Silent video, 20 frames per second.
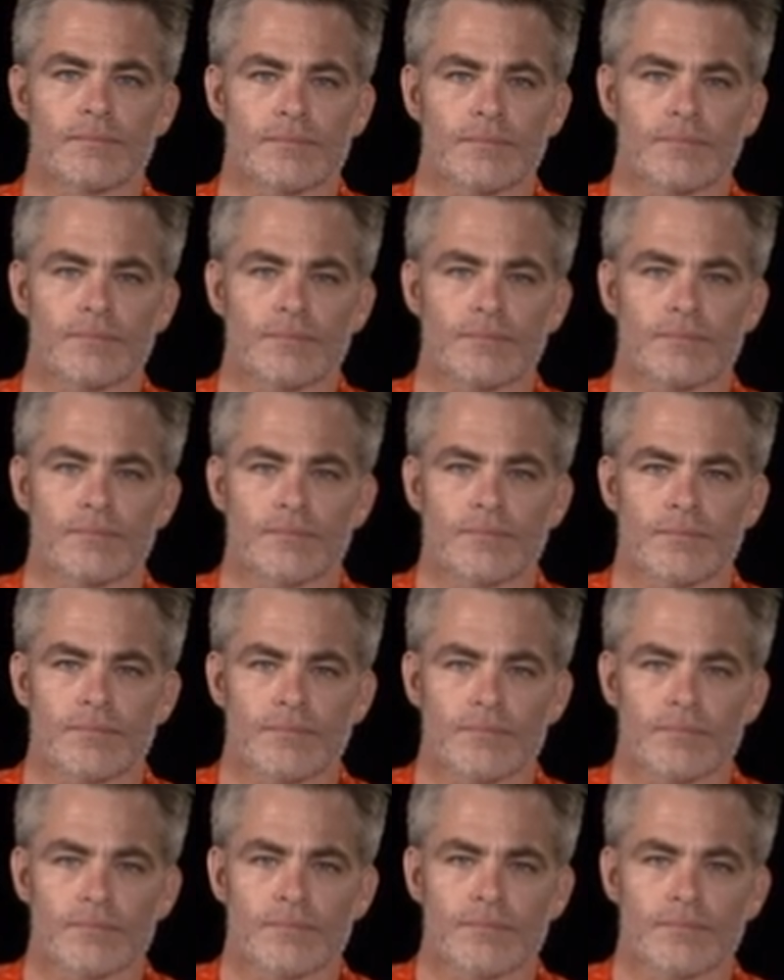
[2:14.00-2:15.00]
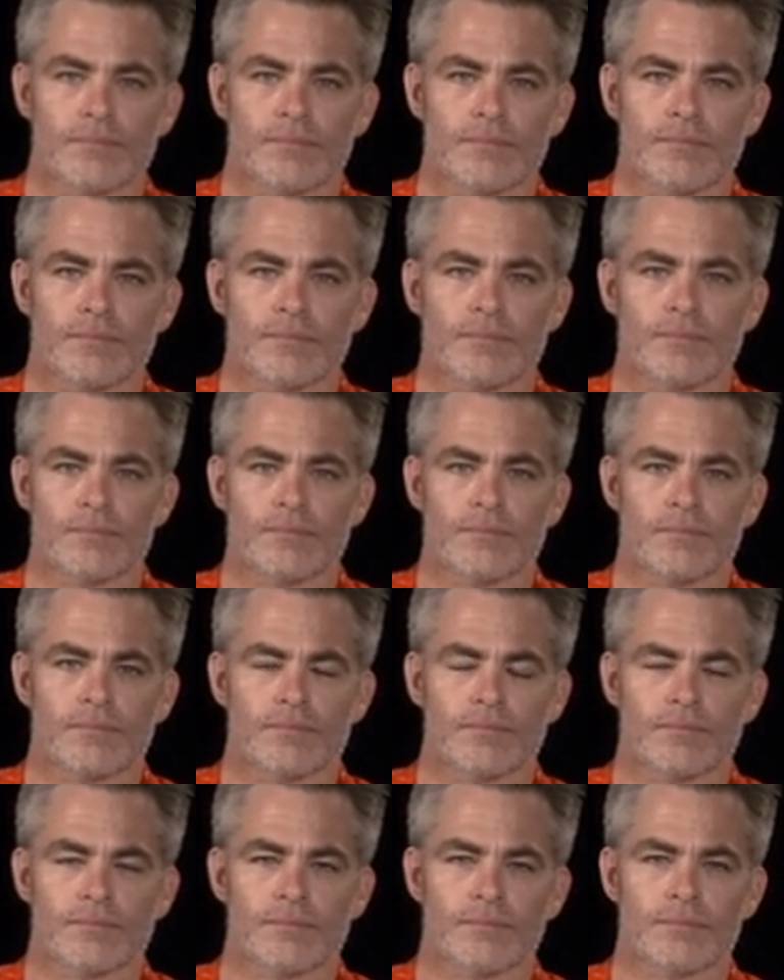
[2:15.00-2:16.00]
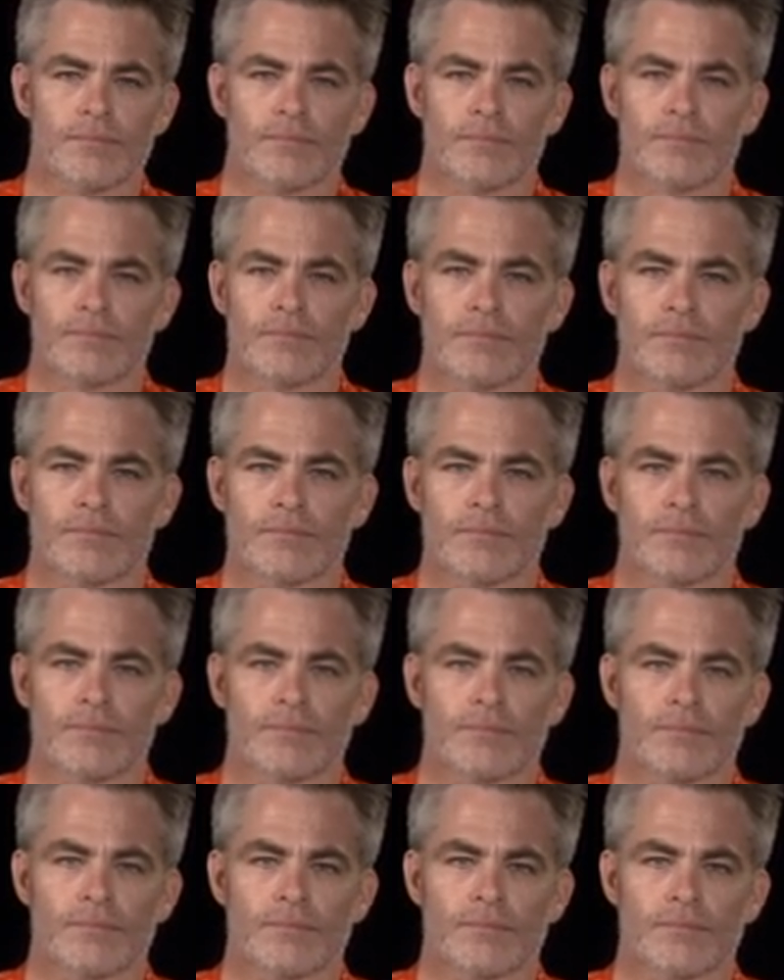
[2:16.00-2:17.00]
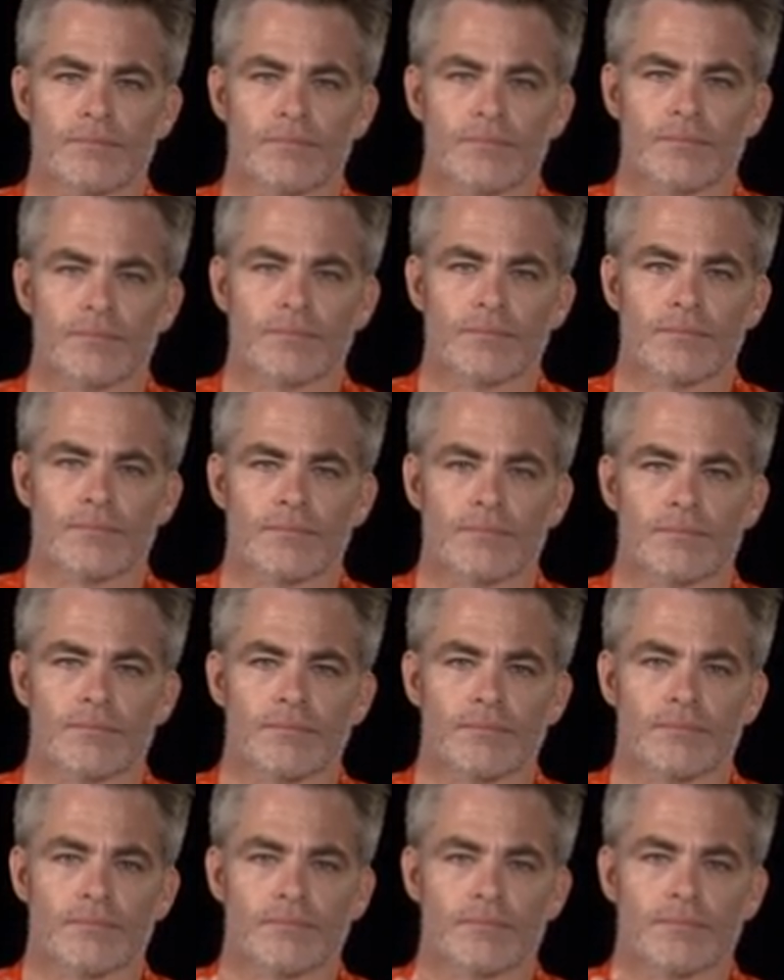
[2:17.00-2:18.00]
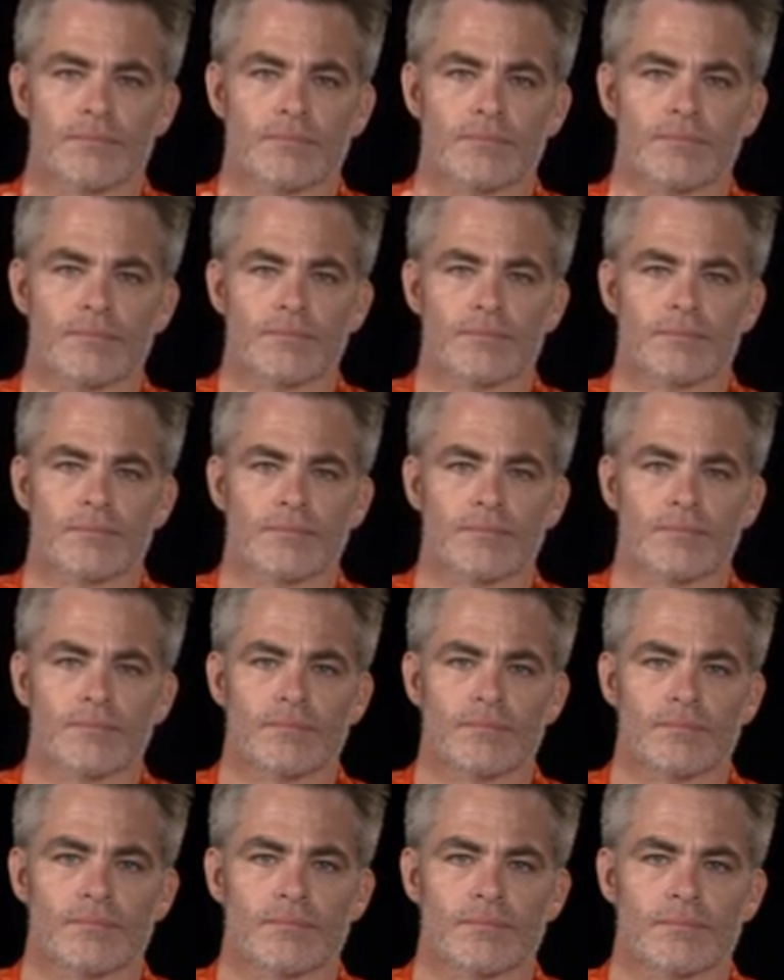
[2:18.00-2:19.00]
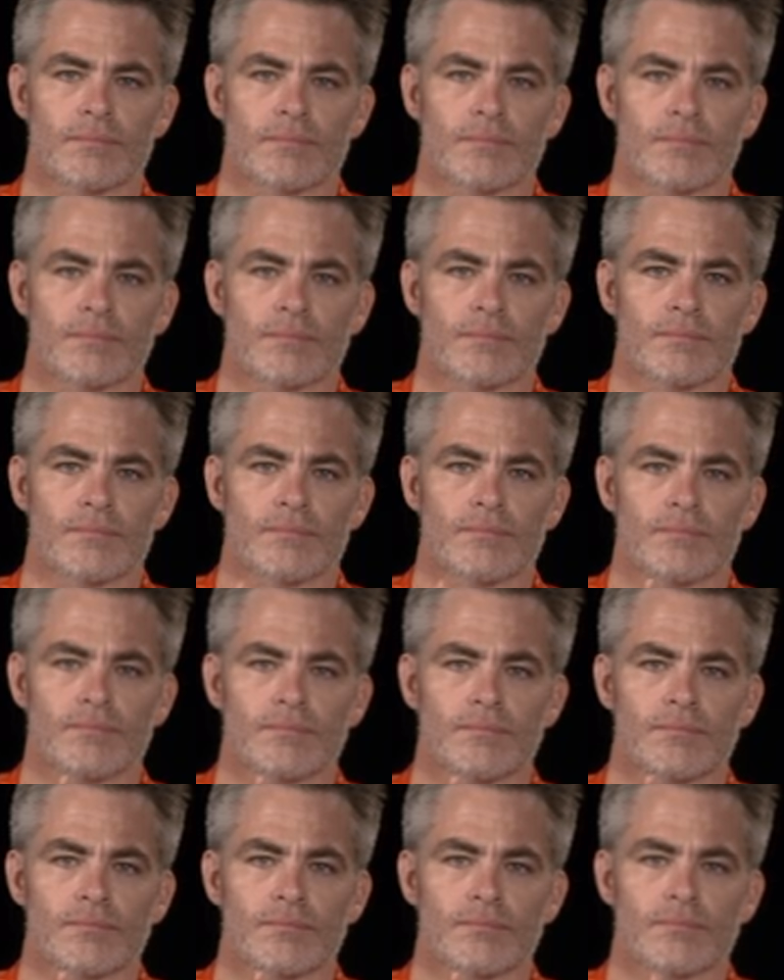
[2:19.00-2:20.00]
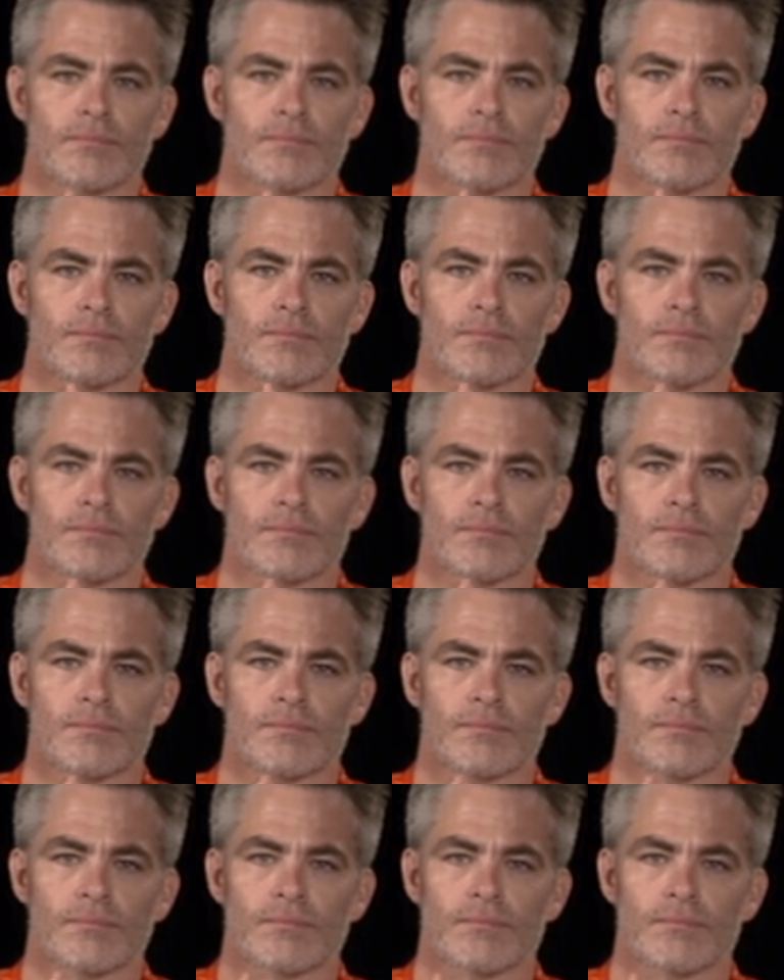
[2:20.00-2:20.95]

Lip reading: This person isn't speaking.